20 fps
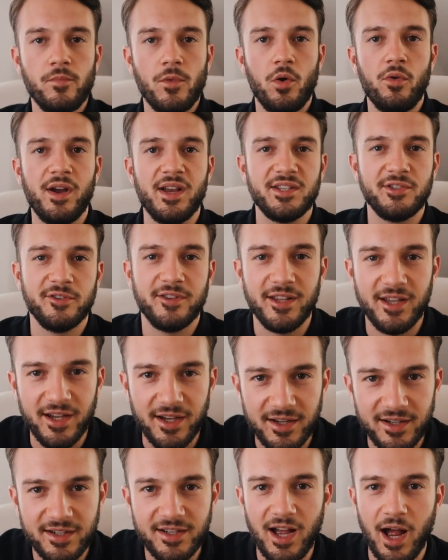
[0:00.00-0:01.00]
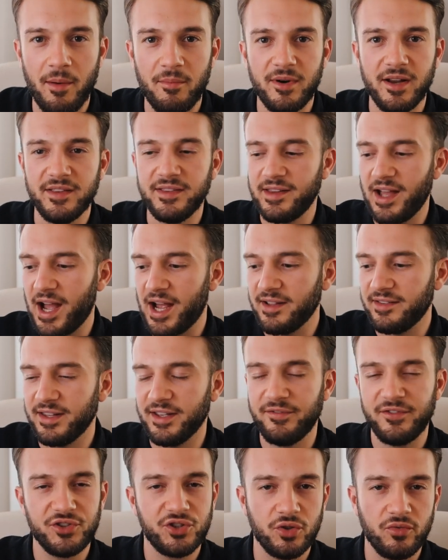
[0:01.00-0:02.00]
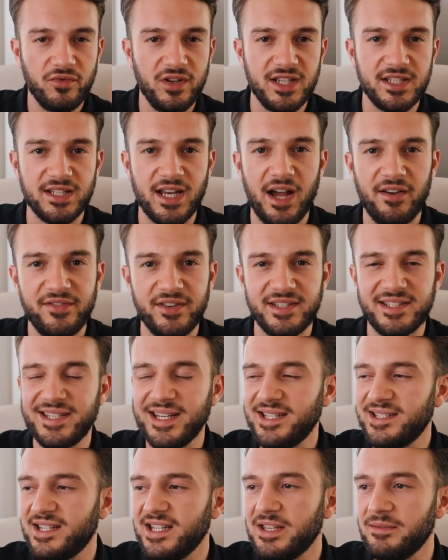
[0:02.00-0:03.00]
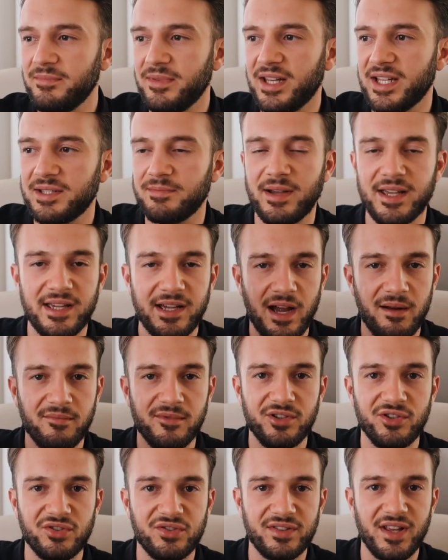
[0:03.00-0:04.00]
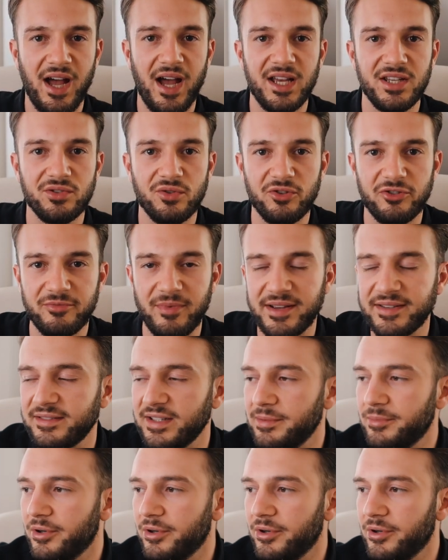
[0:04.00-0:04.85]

Okay, so the camera died there. For some reason, after 16 minutes, my camera just dies automatically.